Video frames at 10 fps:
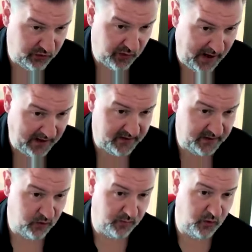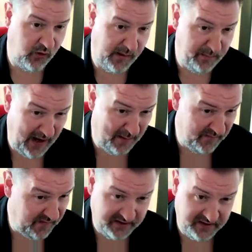dramatic or more em
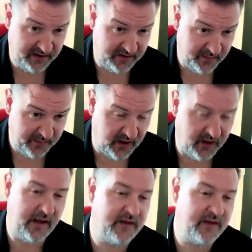emphatic, something like that.